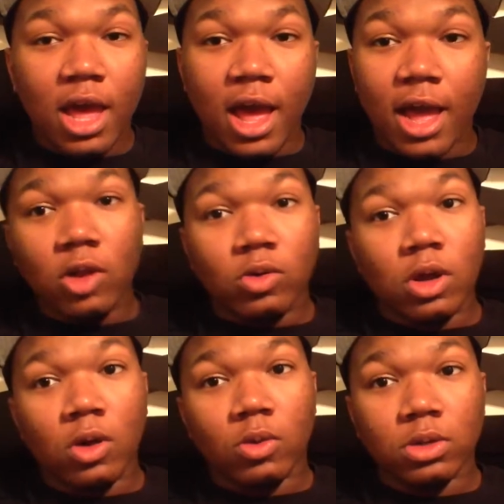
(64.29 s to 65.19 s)
I don't
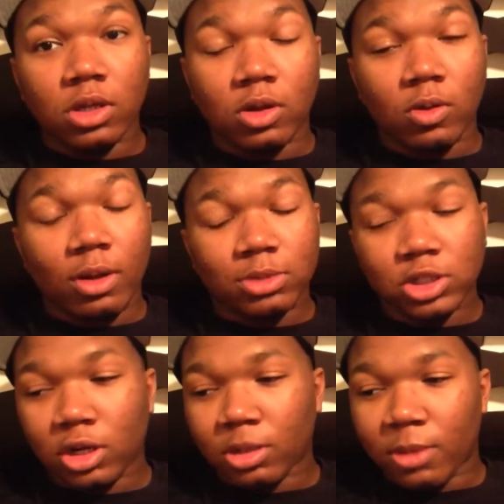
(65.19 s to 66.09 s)
know. I'm
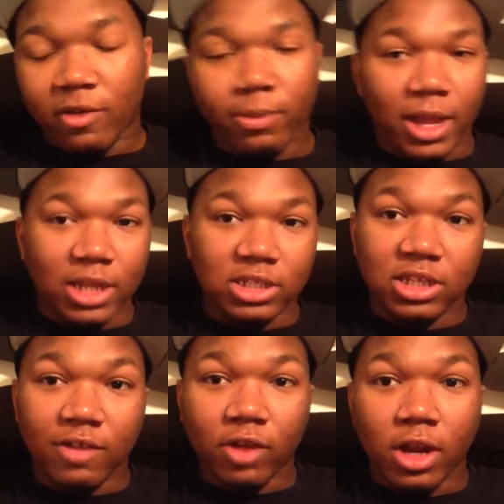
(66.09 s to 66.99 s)
sure everybody is
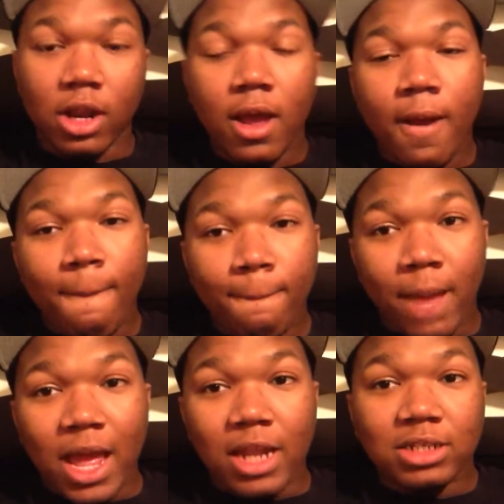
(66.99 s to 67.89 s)
different,
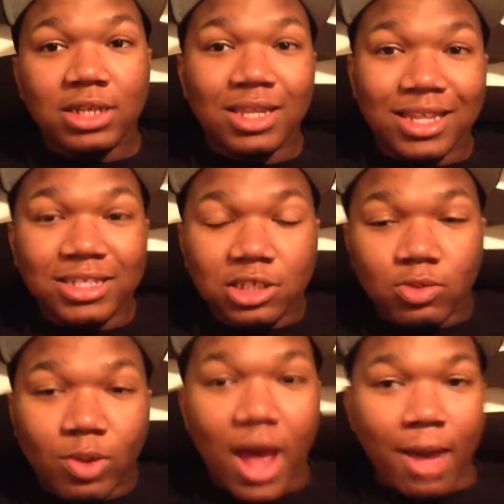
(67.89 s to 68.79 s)
but this is
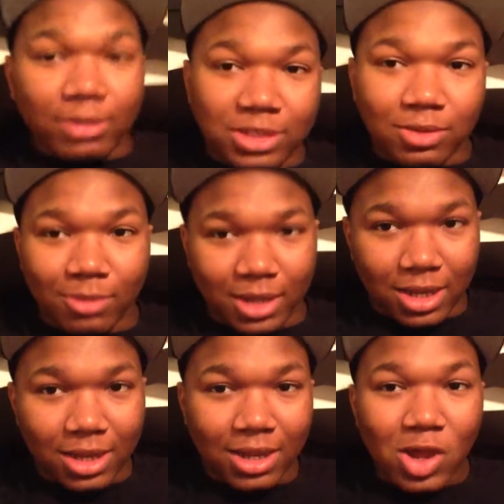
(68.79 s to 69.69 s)
what happened to me.
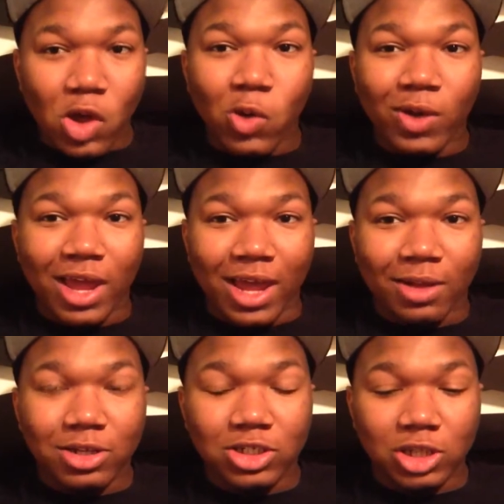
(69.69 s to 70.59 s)
Okay,
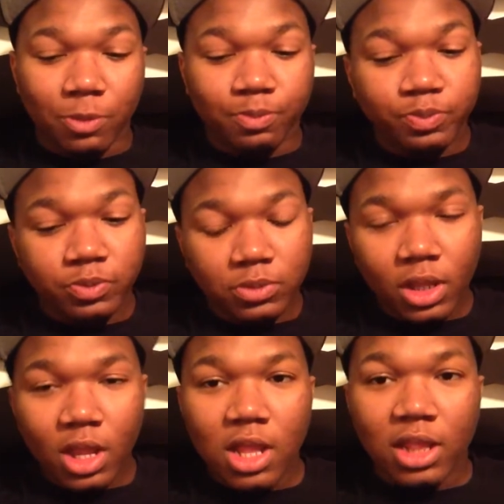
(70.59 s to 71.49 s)
so
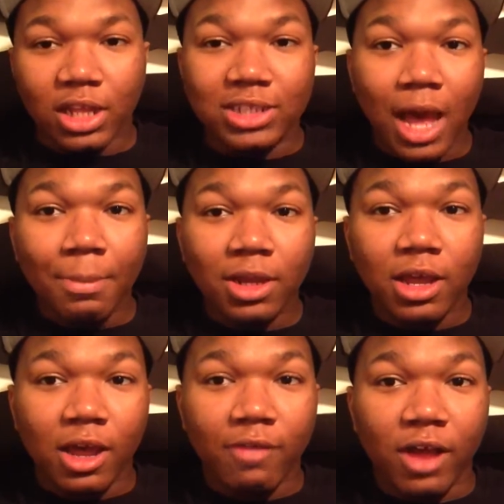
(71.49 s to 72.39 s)
the topic
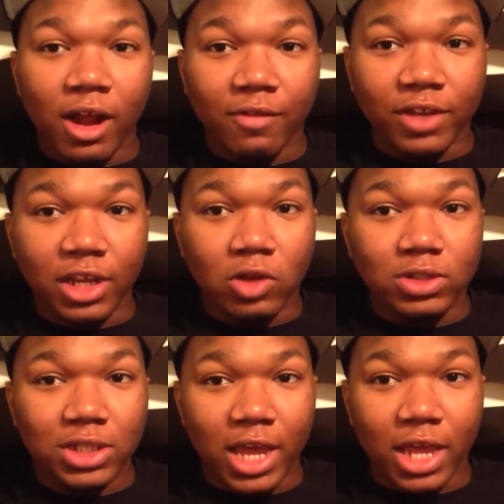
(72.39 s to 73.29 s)
of our video
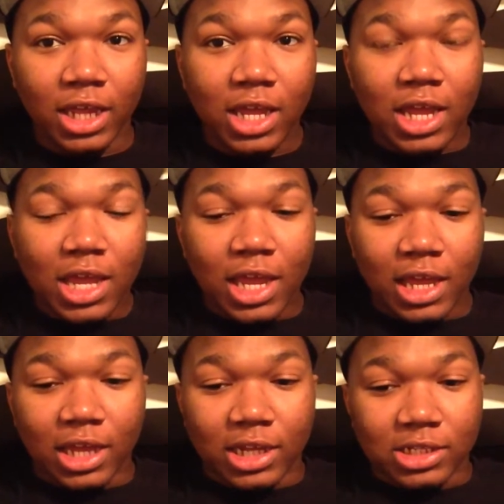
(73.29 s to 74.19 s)
today
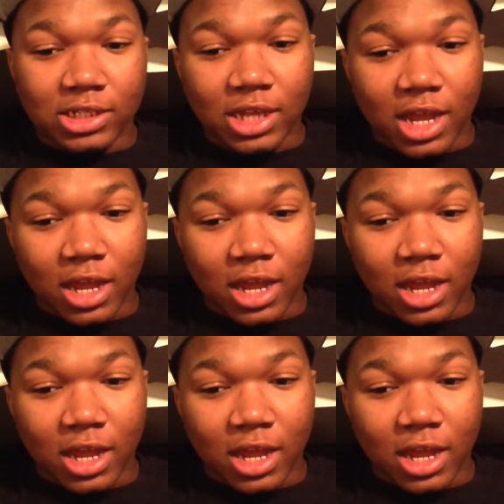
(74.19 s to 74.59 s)
is